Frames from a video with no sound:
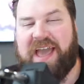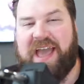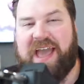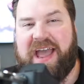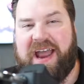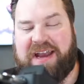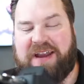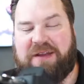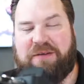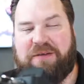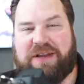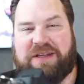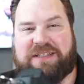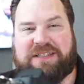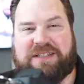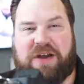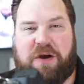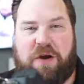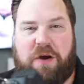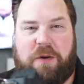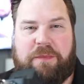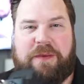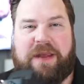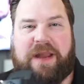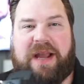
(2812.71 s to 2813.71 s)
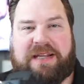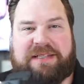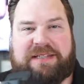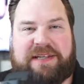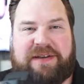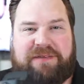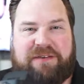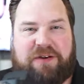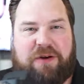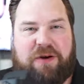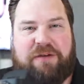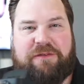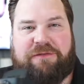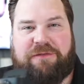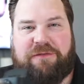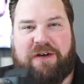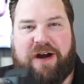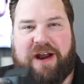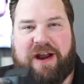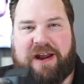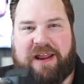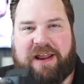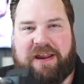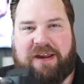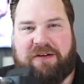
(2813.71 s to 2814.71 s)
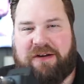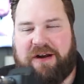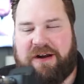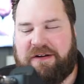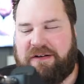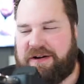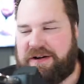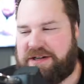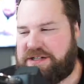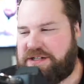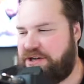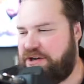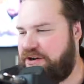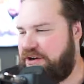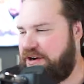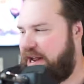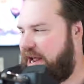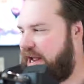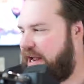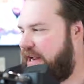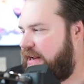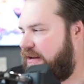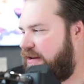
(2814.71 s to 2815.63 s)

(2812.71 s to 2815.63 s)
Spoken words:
anyways, I hope you guys have a great Friday, great rest of your day.